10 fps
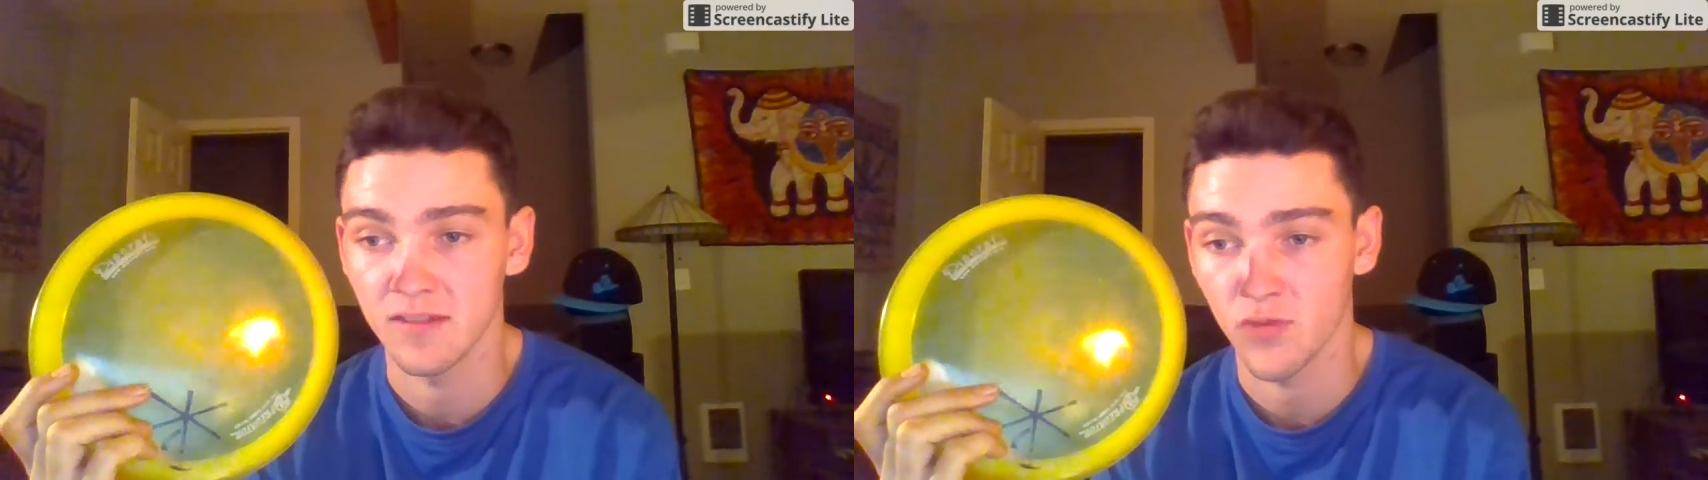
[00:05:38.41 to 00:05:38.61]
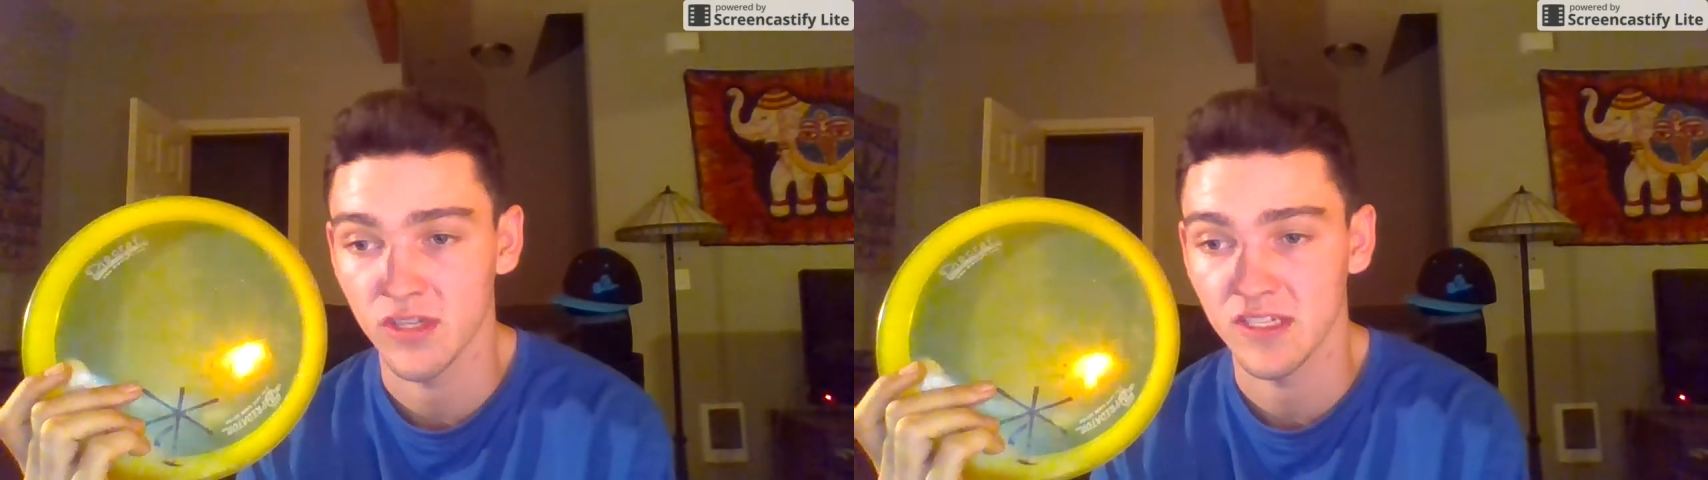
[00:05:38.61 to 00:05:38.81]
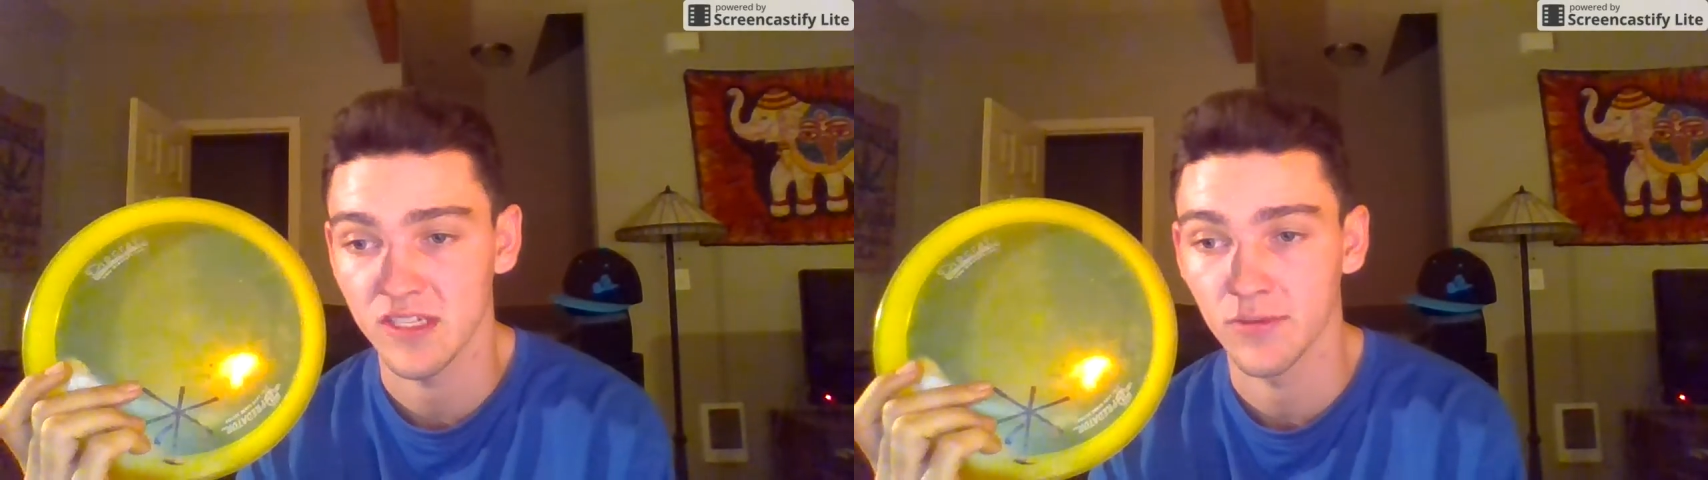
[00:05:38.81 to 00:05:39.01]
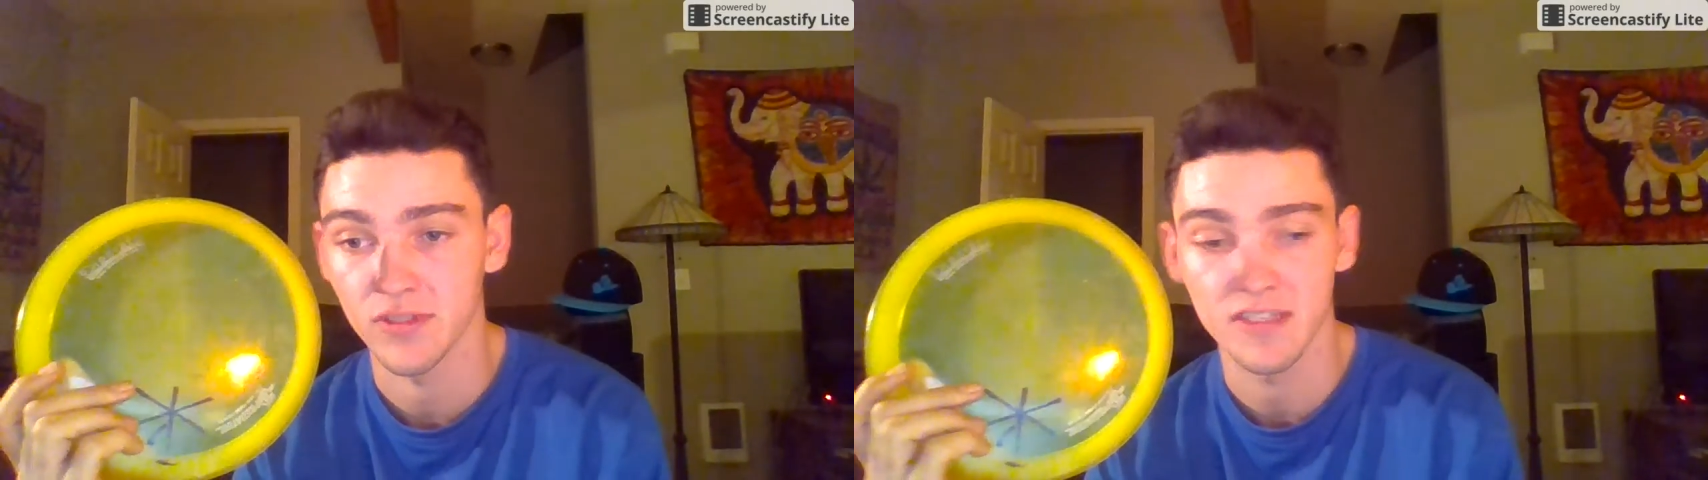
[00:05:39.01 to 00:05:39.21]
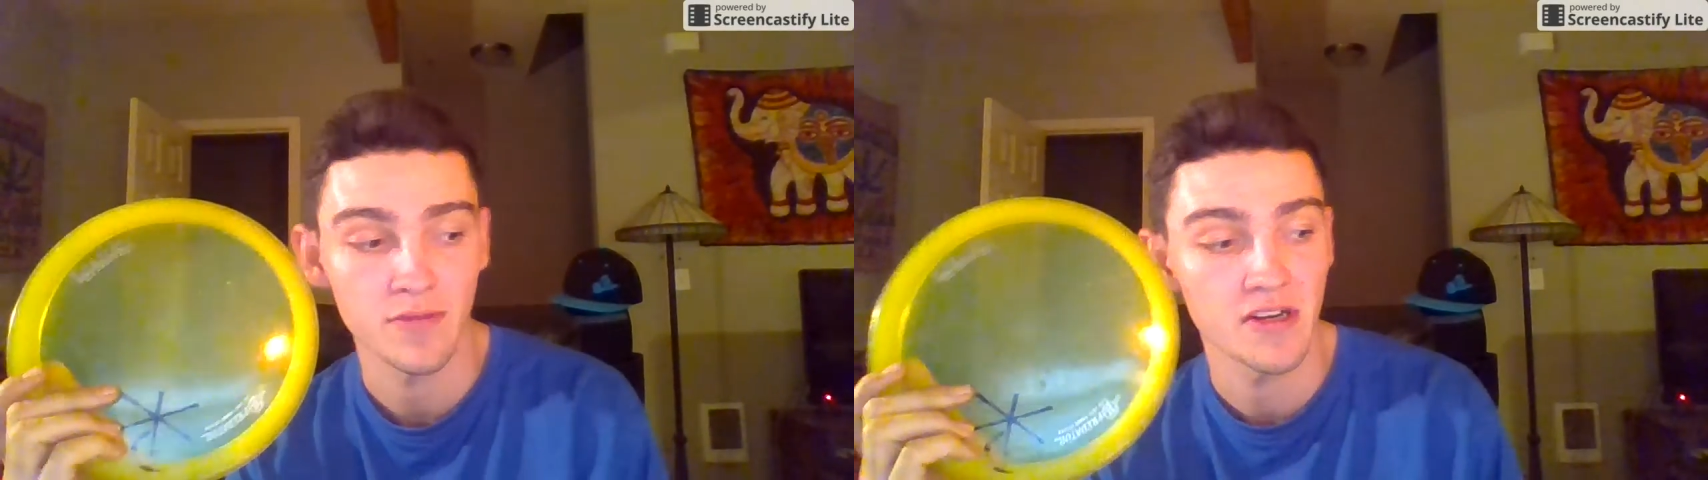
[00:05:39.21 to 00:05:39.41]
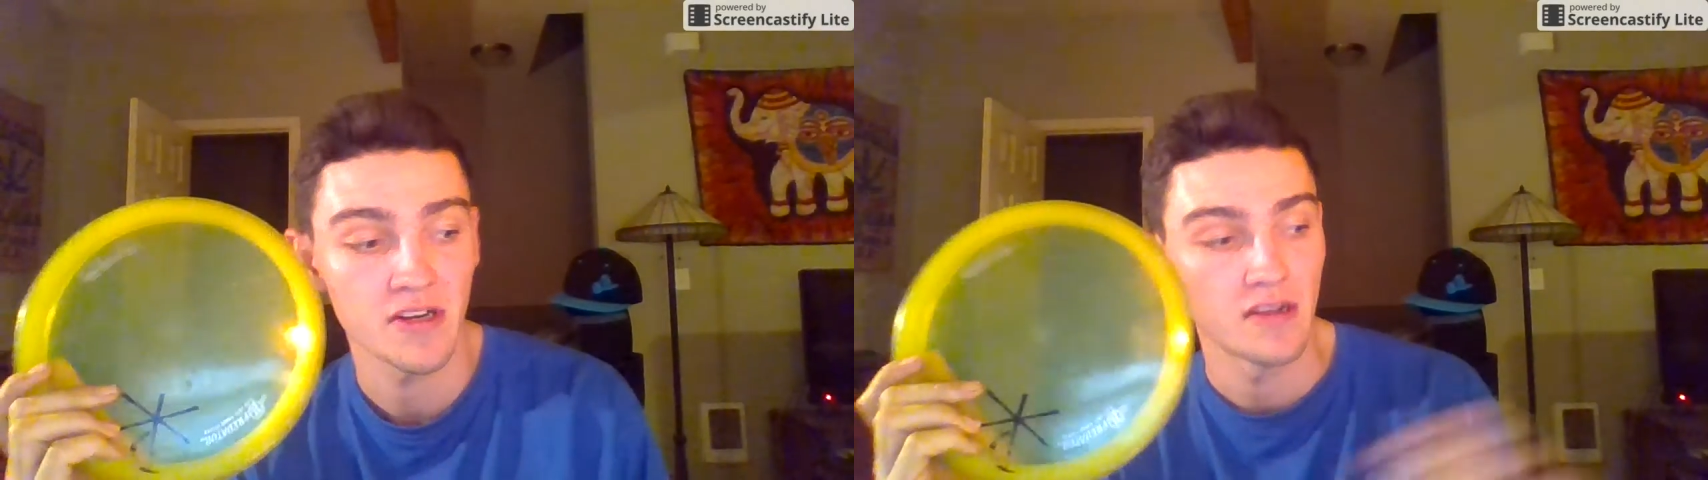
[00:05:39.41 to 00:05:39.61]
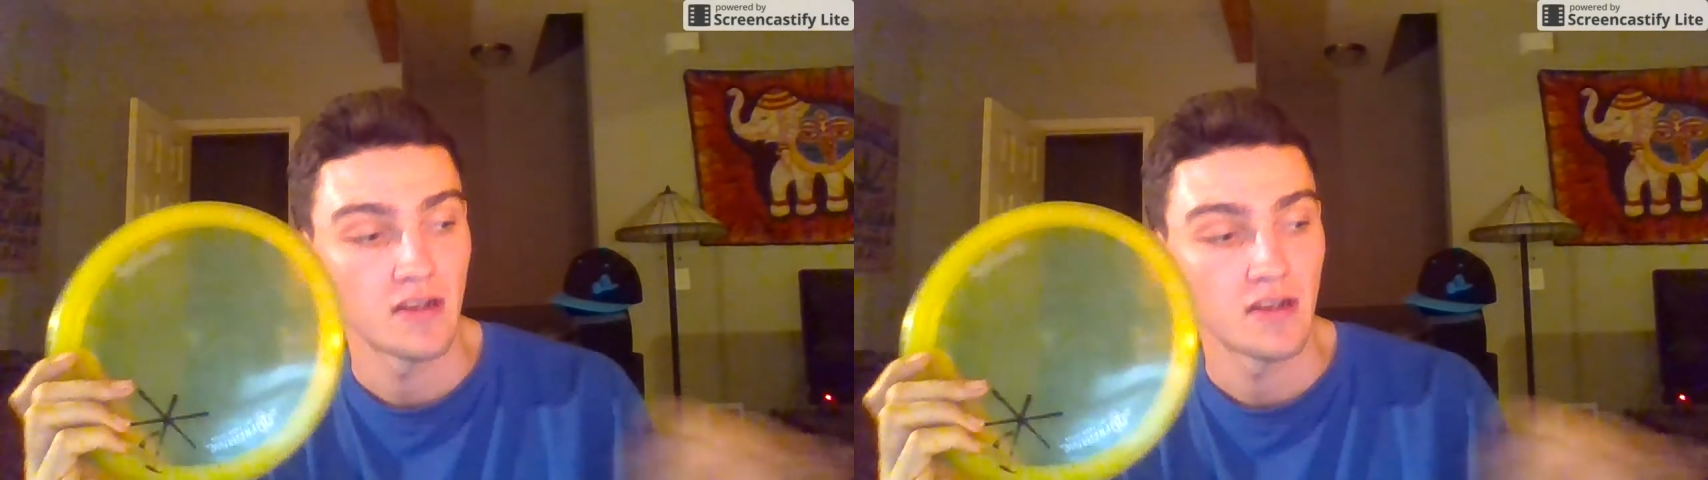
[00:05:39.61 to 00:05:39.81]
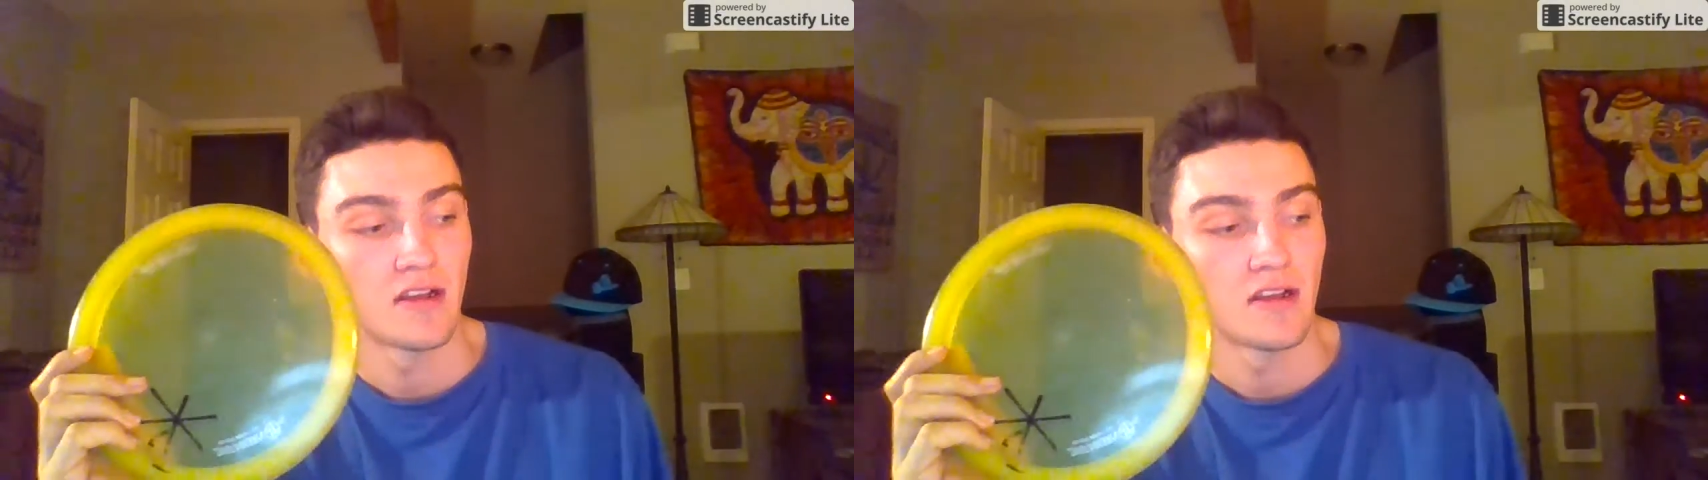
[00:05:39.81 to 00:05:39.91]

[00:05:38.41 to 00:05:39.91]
more stable T-Bird.